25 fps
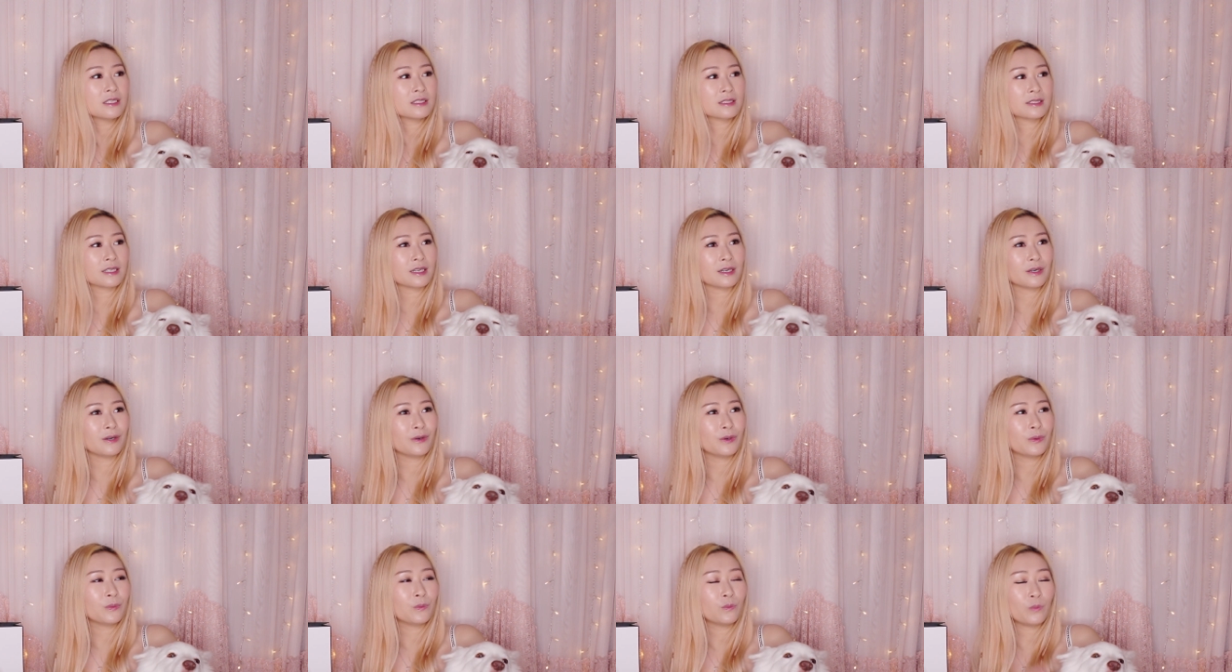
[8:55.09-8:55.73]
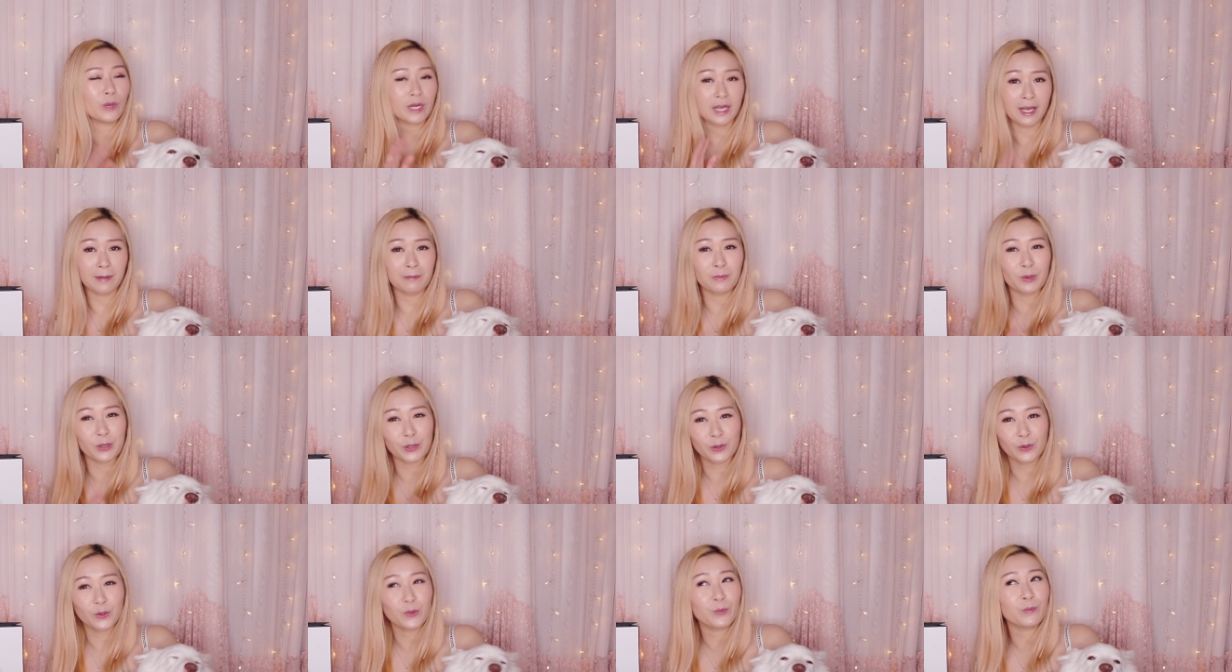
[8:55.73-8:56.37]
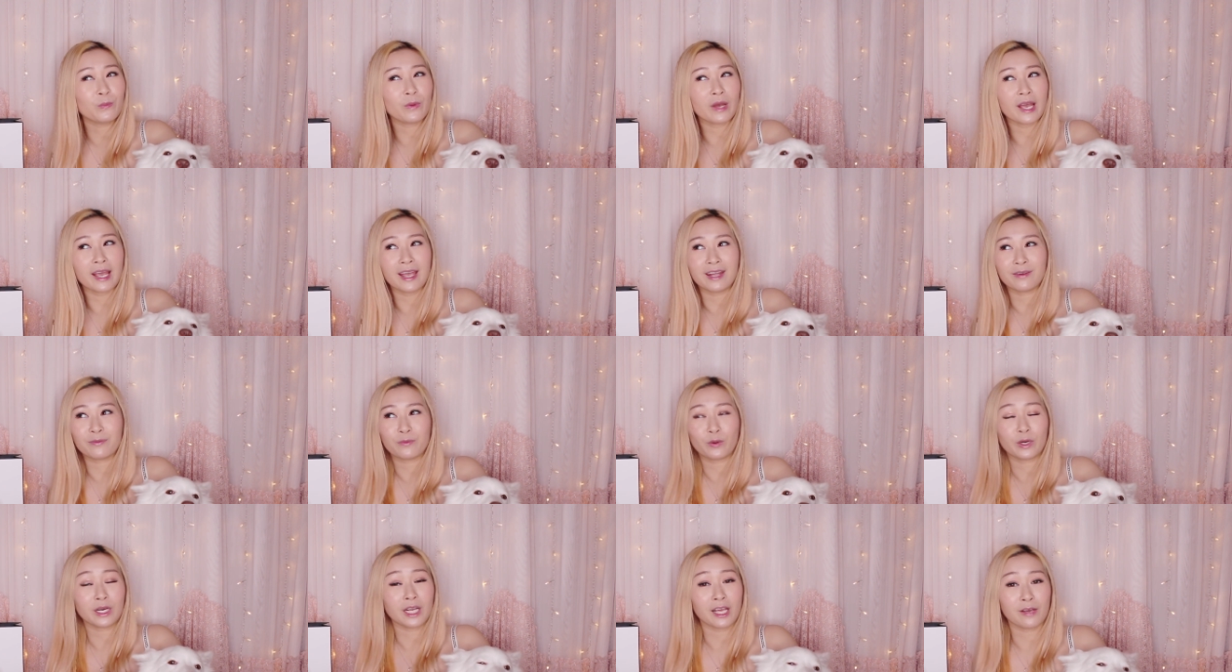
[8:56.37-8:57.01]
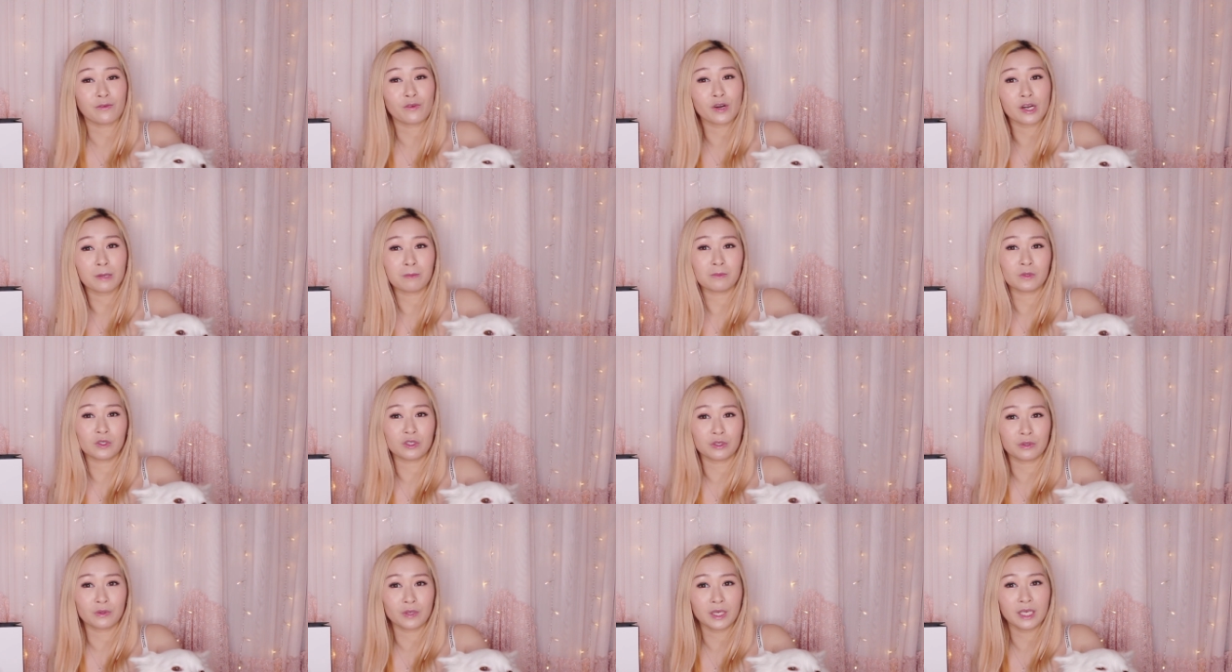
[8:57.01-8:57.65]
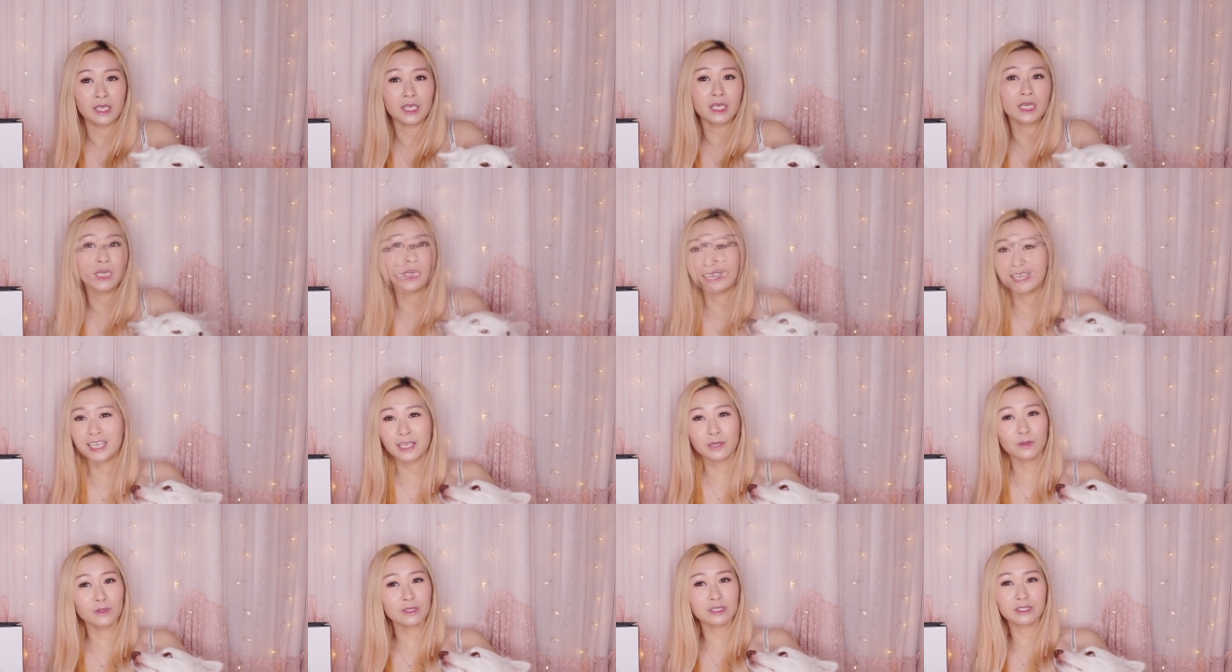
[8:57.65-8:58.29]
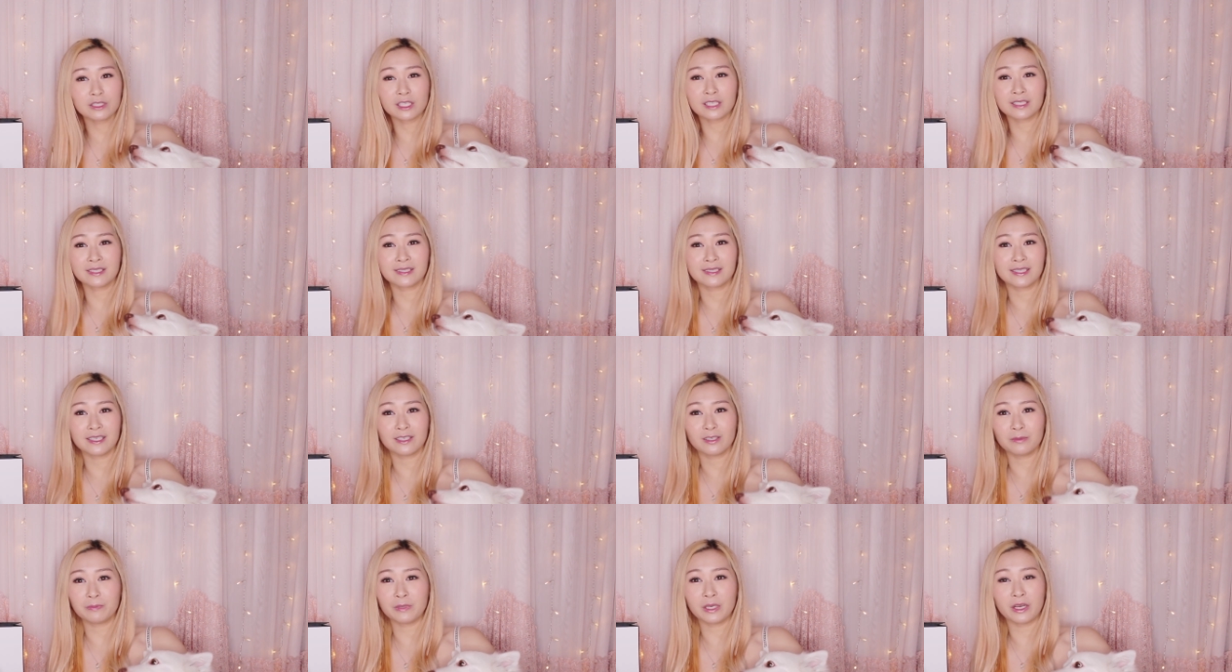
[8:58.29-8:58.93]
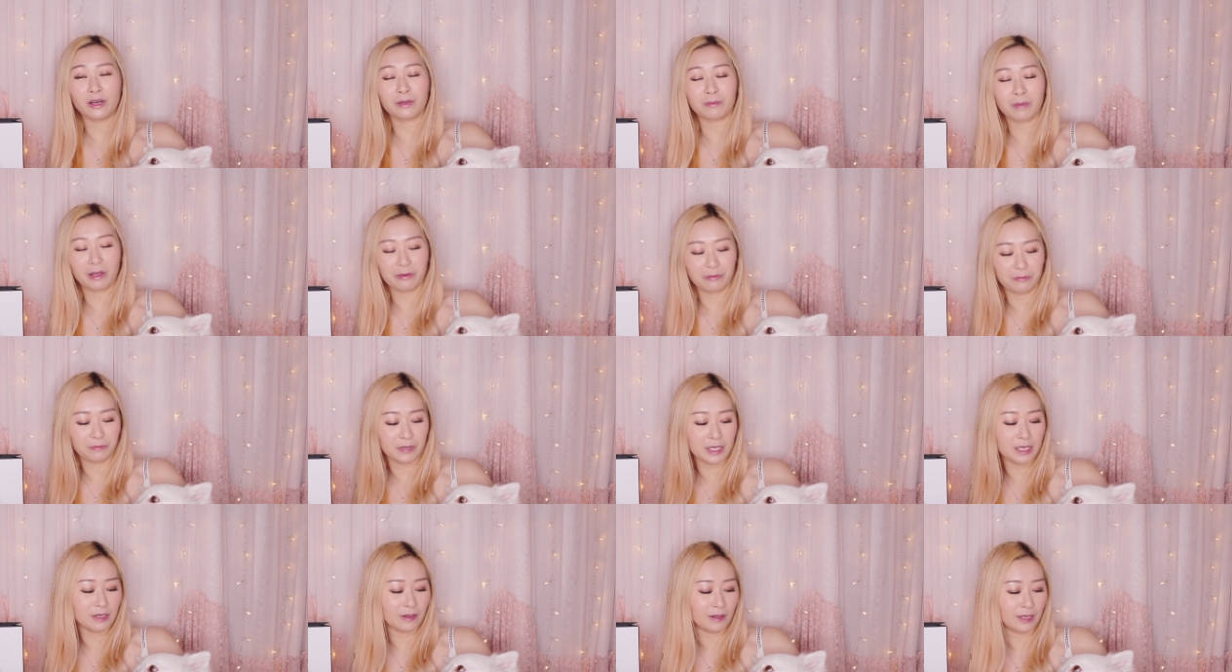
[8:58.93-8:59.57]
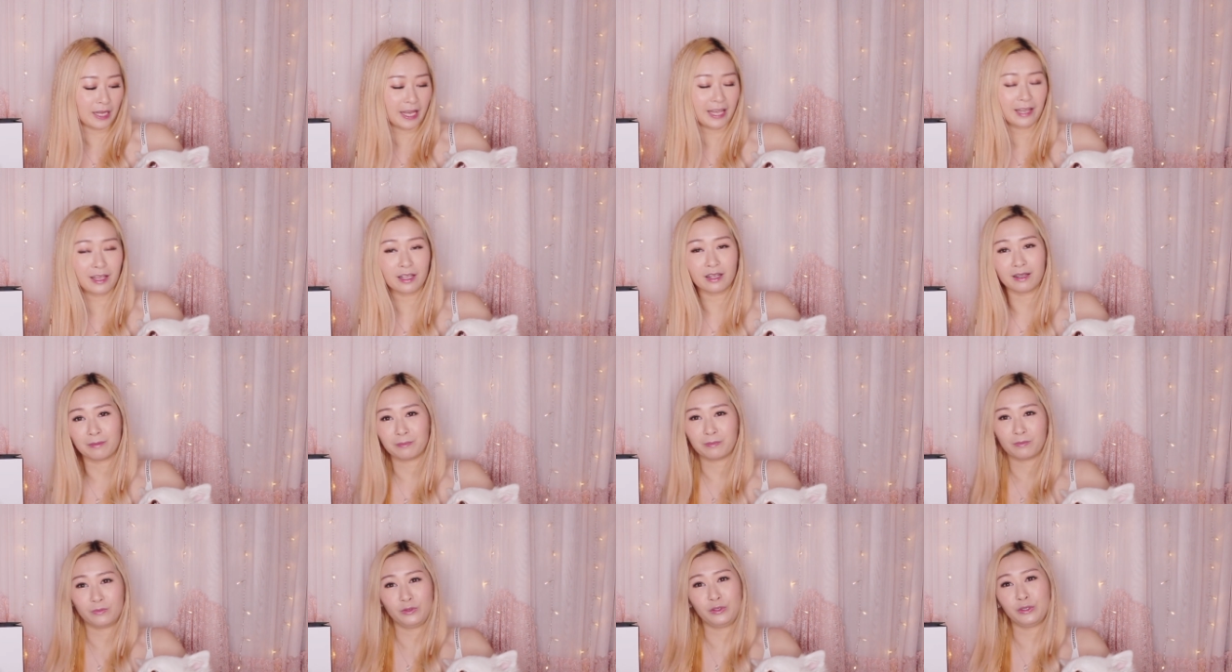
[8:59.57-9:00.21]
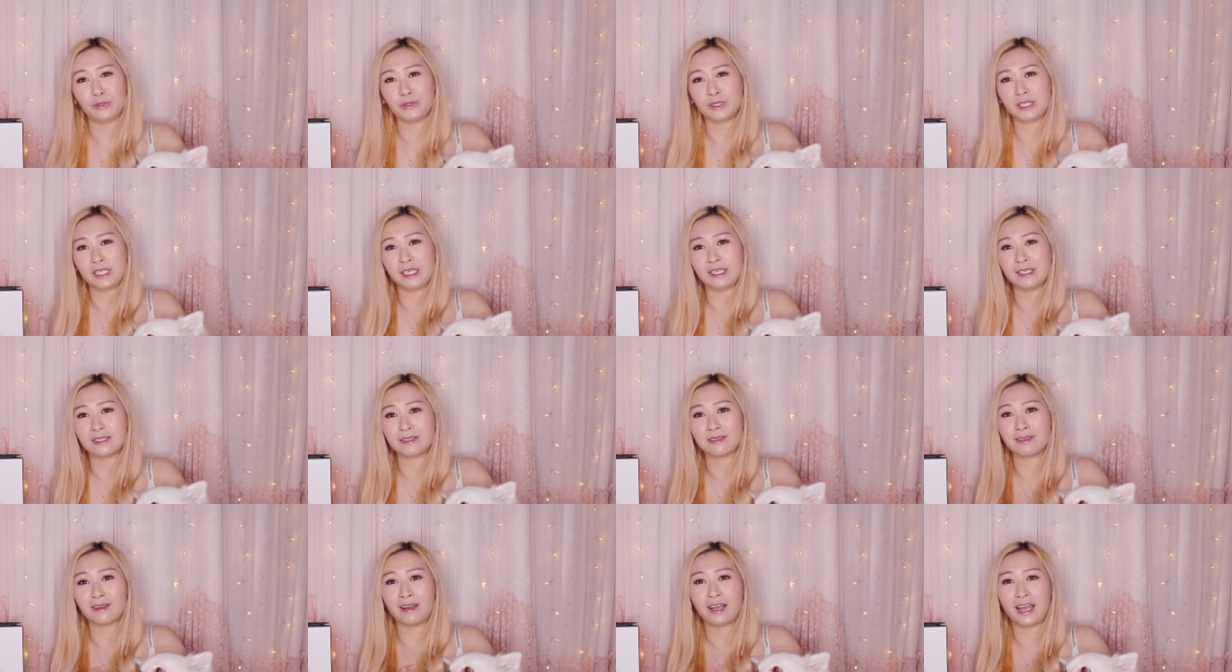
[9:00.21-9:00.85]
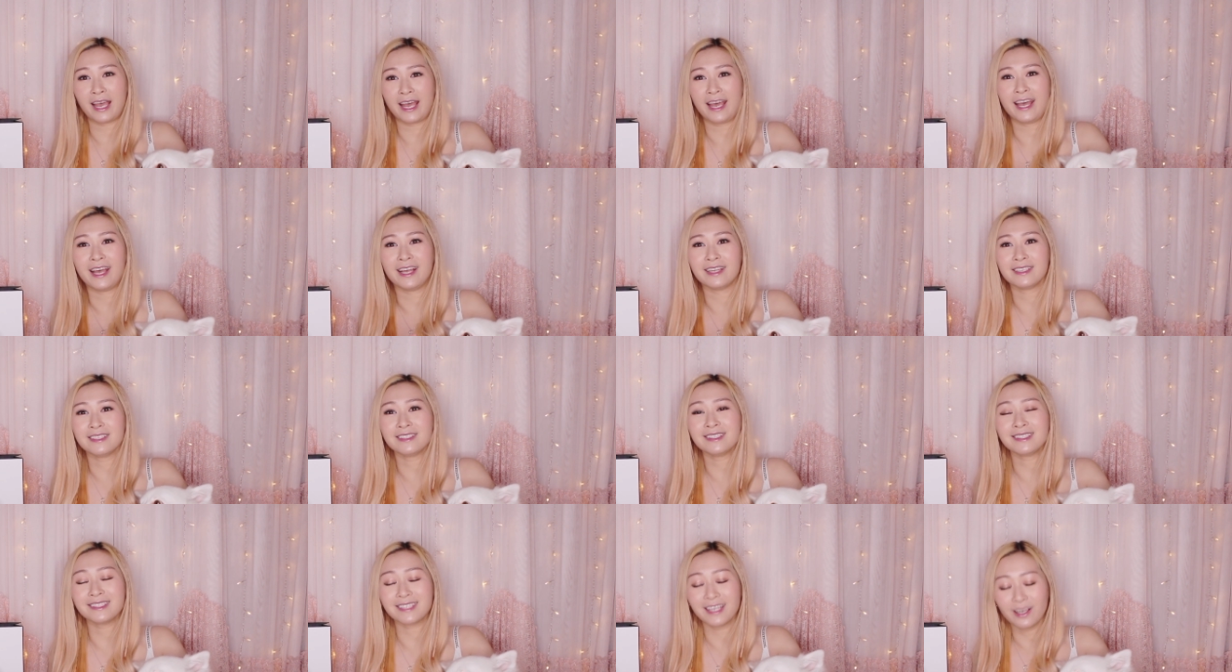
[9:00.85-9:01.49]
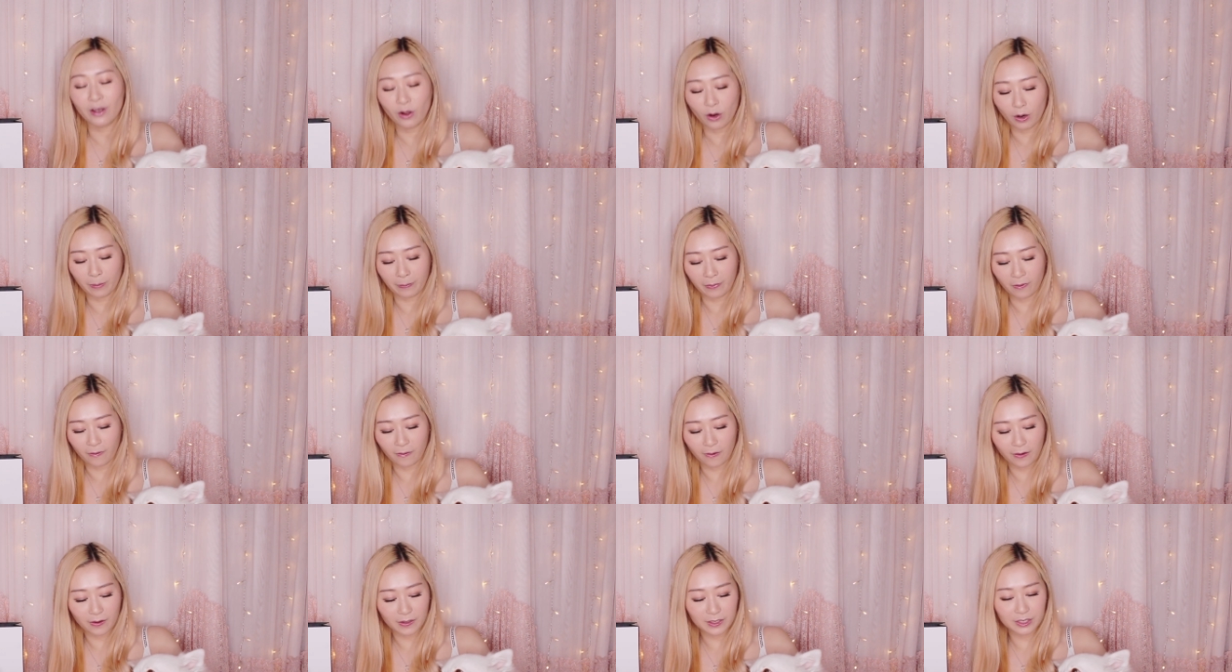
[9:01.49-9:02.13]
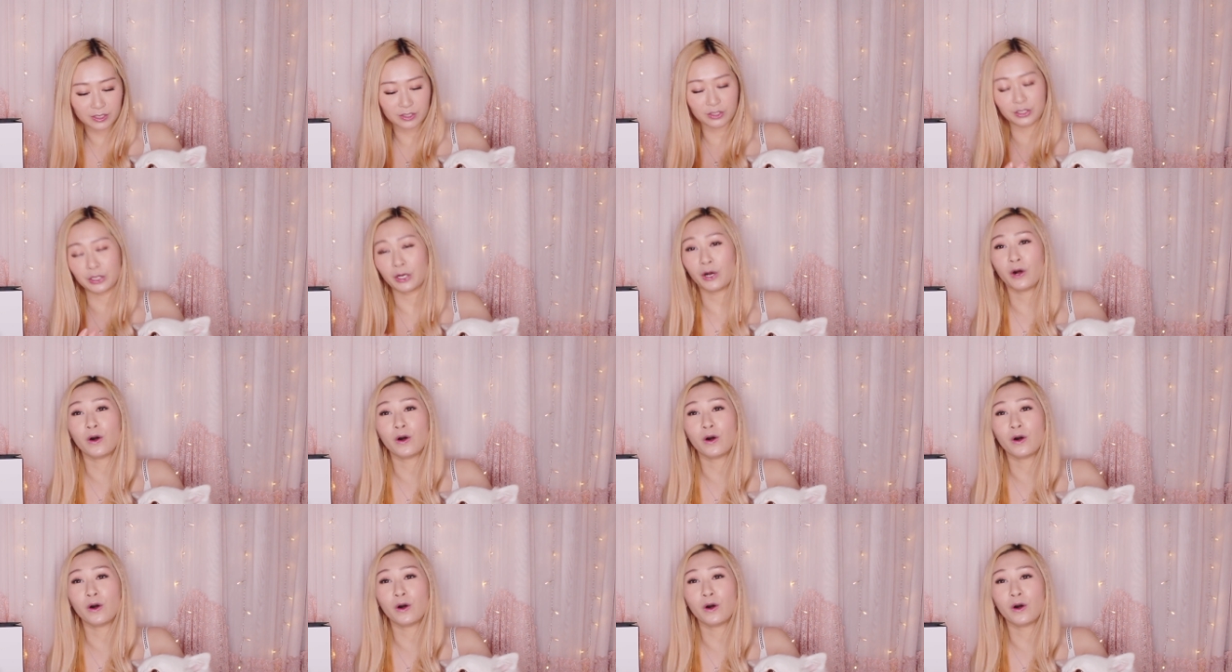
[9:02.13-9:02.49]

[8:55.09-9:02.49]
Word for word: So when I'm home and whatever I'm doing, he'll just still be on my feet or like use his hands or paws to